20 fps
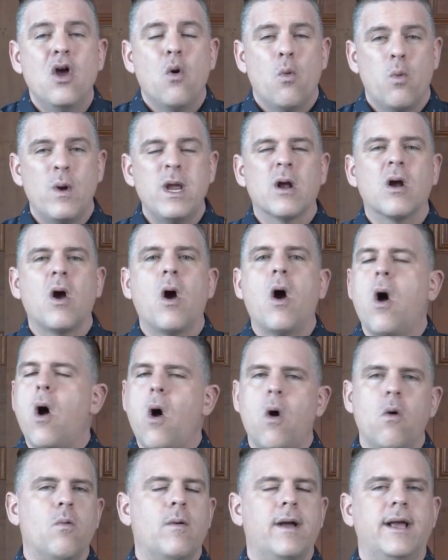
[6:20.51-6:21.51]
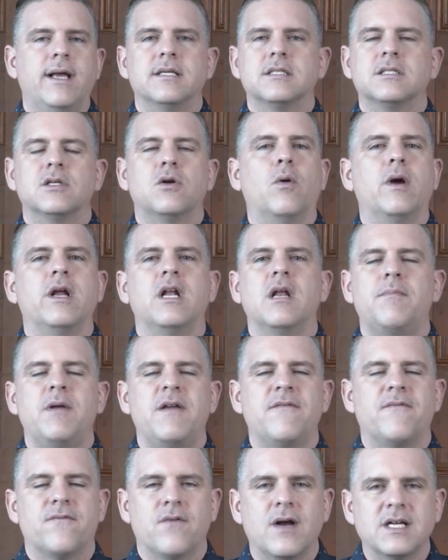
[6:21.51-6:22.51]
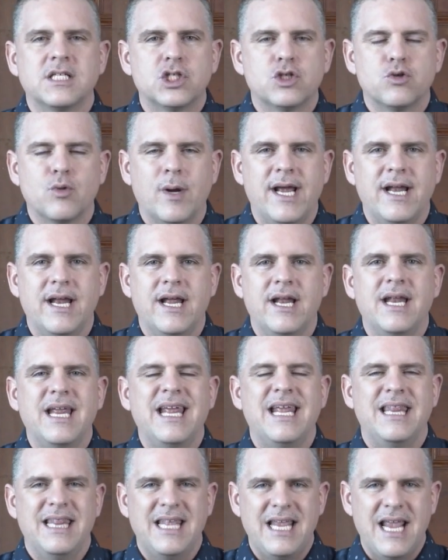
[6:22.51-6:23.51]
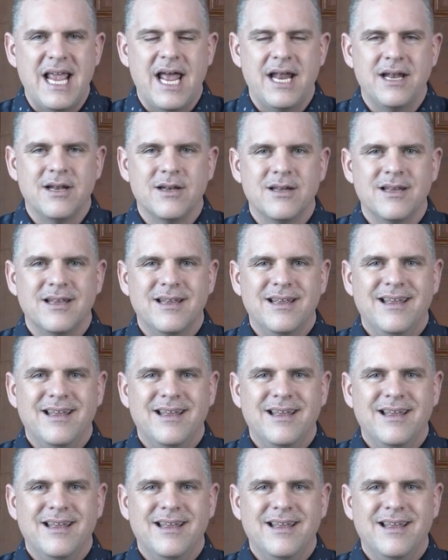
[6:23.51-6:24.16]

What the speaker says: we are always going to be frustrated in the end.